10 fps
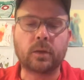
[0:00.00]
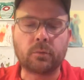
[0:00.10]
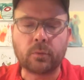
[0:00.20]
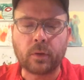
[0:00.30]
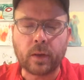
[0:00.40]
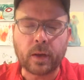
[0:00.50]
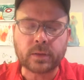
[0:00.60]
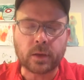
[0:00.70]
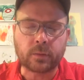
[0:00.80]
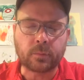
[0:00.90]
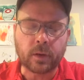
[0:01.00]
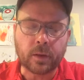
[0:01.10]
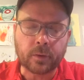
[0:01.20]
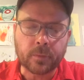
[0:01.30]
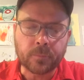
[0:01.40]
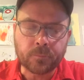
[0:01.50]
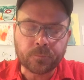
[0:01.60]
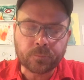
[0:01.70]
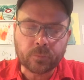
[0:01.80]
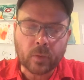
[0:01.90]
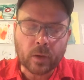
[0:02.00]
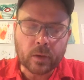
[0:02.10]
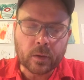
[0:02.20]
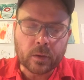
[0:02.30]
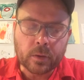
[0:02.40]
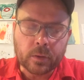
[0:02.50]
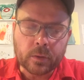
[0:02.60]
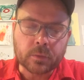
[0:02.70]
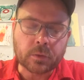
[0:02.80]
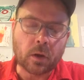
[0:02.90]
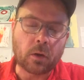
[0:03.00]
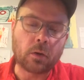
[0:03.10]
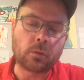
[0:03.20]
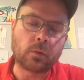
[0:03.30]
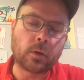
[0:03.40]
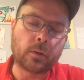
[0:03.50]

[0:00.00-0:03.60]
really acceptable either. So